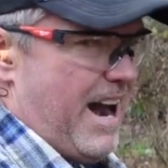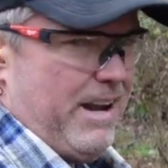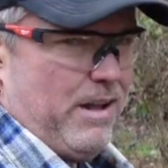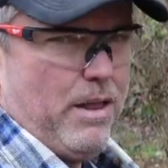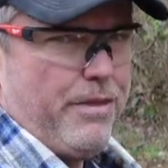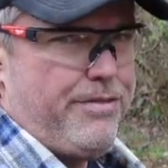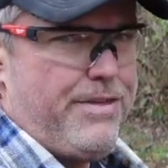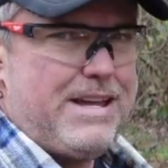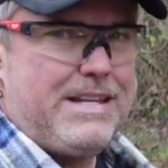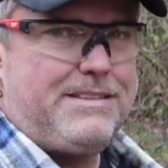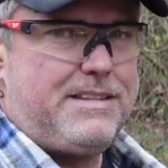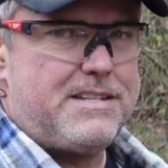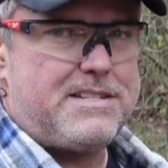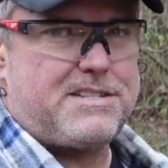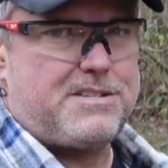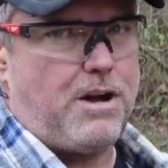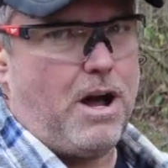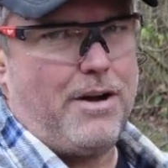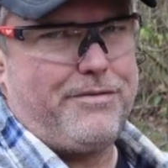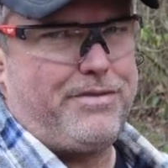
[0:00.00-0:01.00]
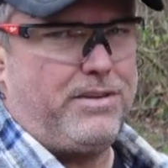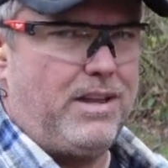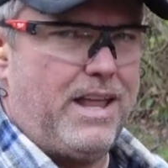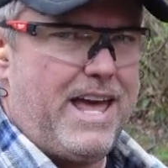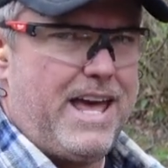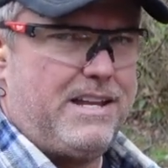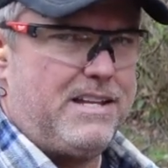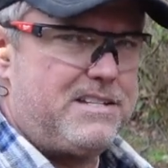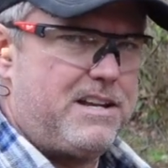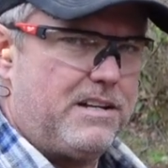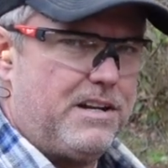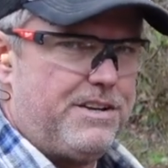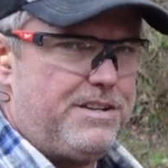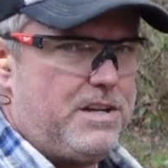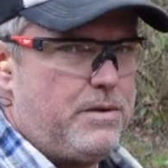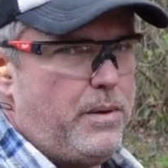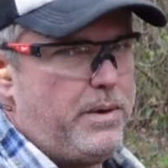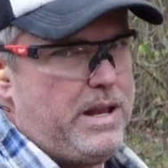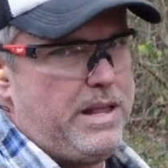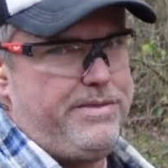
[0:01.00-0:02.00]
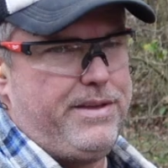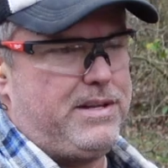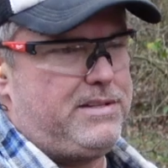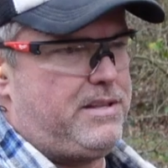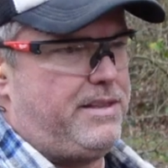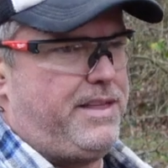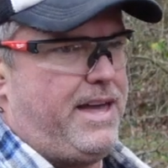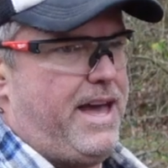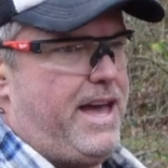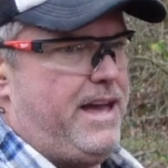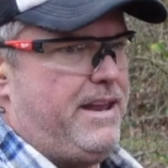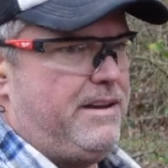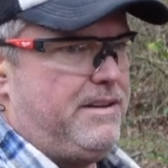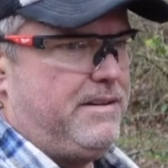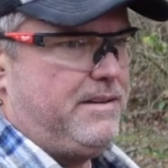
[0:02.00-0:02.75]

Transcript: don't think this soft lead is gonna do anything to that.